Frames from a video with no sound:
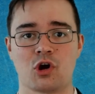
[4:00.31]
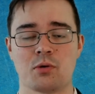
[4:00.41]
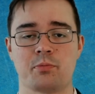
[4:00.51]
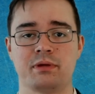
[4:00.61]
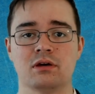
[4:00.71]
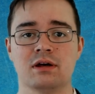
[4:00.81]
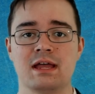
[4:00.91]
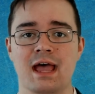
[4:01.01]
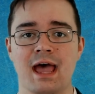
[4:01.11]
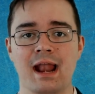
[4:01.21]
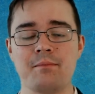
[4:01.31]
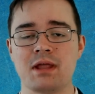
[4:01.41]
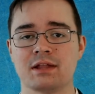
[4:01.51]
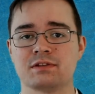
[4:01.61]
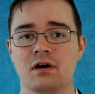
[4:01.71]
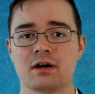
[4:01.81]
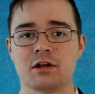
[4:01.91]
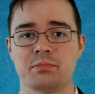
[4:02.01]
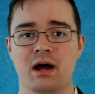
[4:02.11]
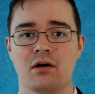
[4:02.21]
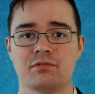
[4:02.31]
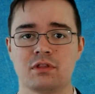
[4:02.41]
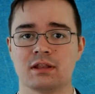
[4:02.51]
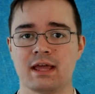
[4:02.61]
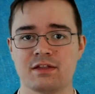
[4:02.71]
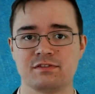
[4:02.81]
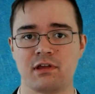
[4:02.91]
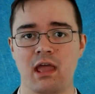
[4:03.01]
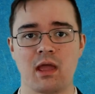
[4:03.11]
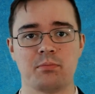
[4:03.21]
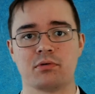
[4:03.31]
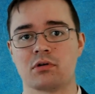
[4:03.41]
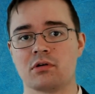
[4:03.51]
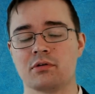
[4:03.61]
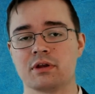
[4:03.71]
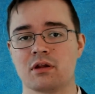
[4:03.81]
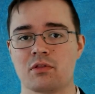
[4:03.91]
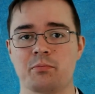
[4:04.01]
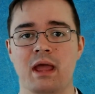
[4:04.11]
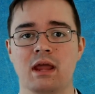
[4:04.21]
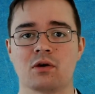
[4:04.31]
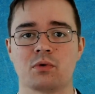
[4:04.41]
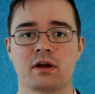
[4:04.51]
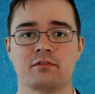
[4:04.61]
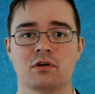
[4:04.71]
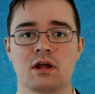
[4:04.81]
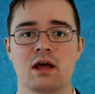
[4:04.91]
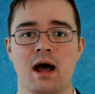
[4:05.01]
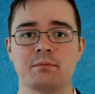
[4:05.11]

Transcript: the curb appeal. And I'm not talking about the landscape or the paint or whatever.